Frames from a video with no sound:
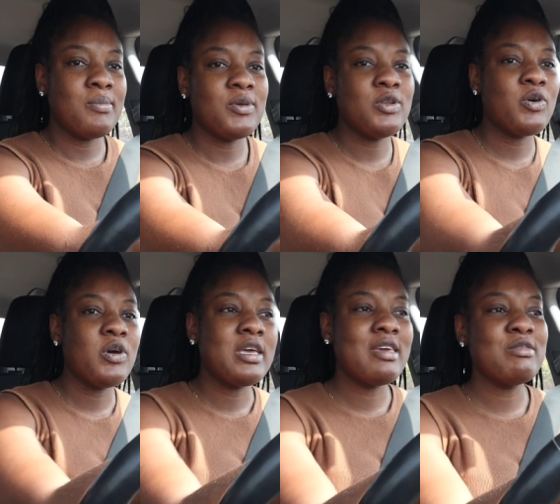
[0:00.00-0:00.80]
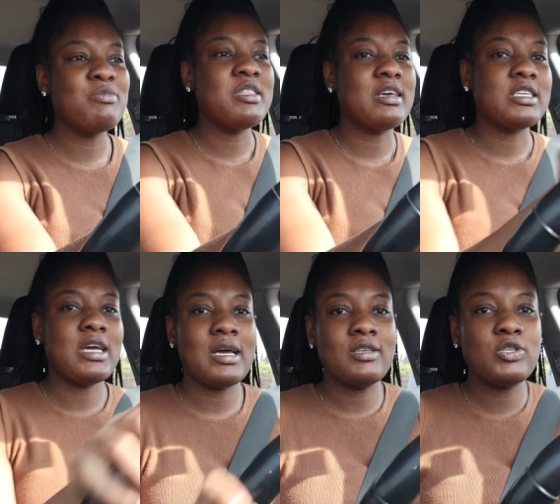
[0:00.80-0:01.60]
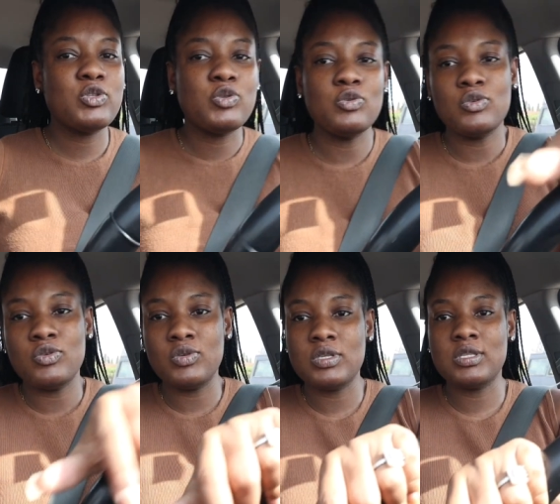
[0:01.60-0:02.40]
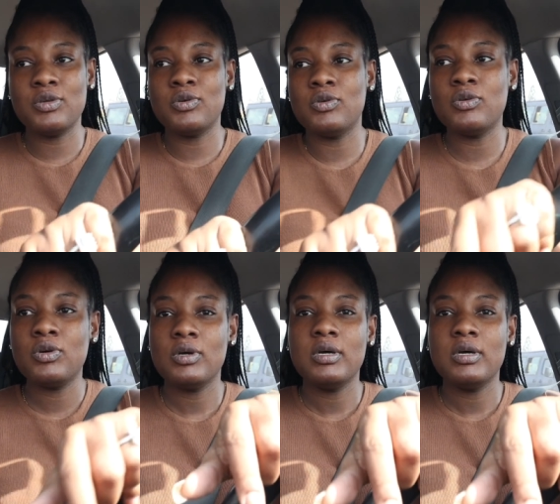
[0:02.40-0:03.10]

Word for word: you know, it gives me the chance to still